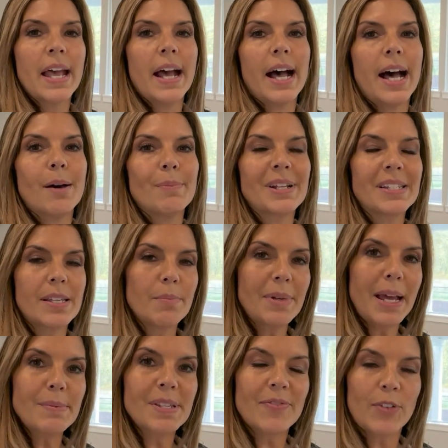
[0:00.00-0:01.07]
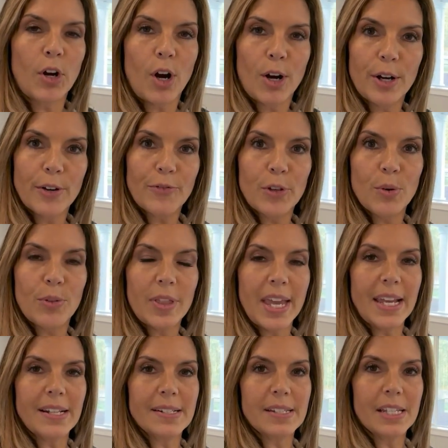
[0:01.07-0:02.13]
And sometimes if there are a few
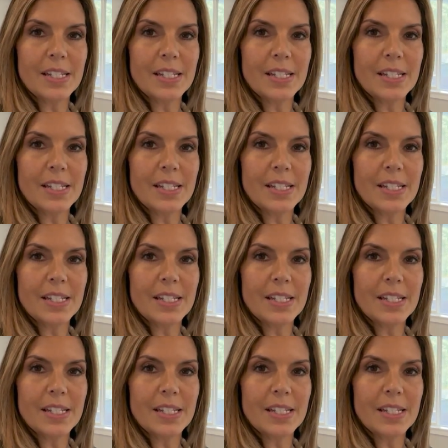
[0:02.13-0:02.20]
things